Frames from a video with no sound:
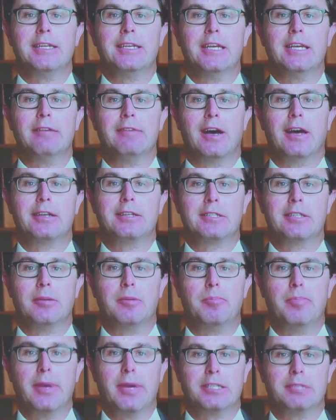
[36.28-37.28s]
to give us
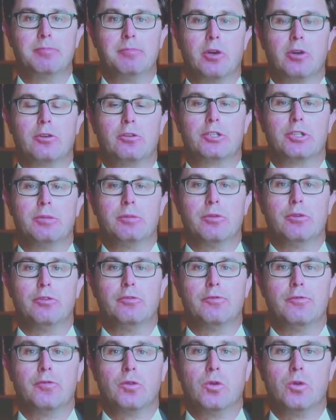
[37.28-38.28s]
the best model to
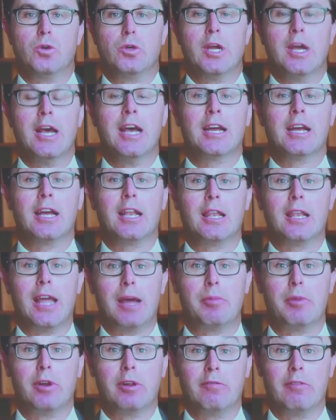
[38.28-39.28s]
move forward
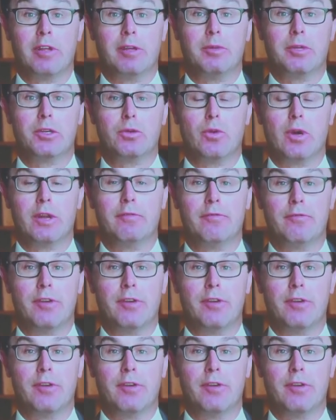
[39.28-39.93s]
collaboratively between